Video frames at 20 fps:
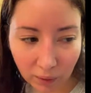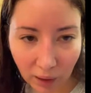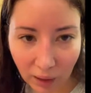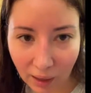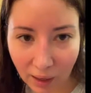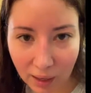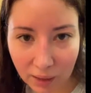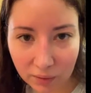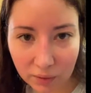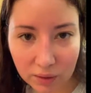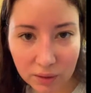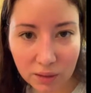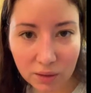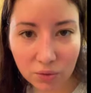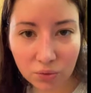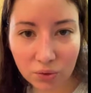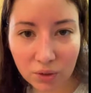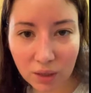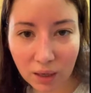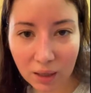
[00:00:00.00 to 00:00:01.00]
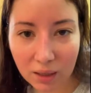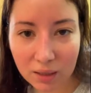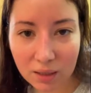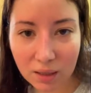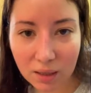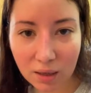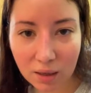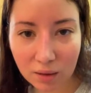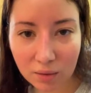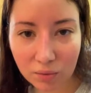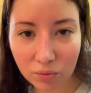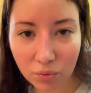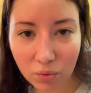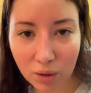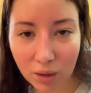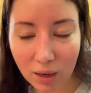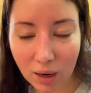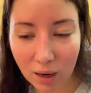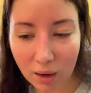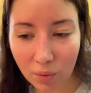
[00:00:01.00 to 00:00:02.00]
I have a different idea of
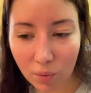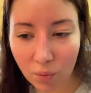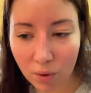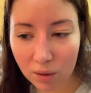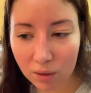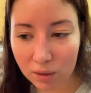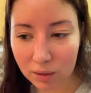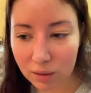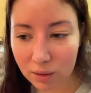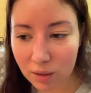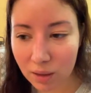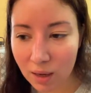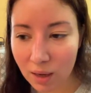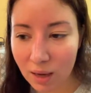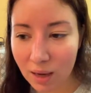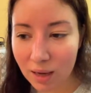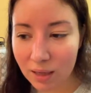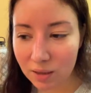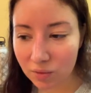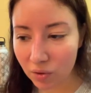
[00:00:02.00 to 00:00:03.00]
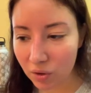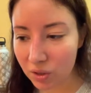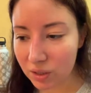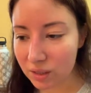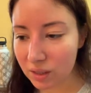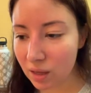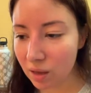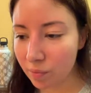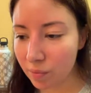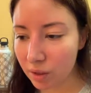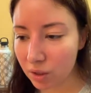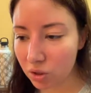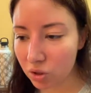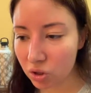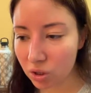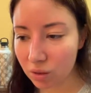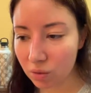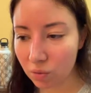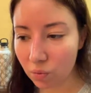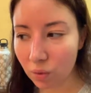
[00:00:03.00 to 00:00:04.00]
what I want as far as image
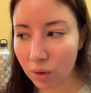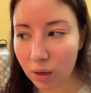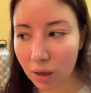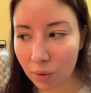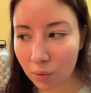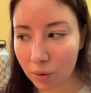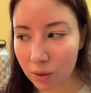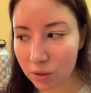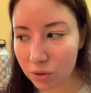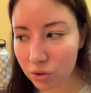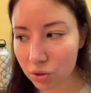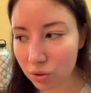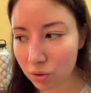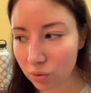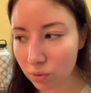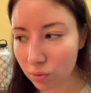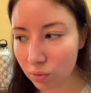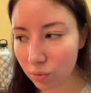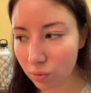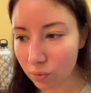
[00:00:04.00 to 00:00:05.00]
and what I want to do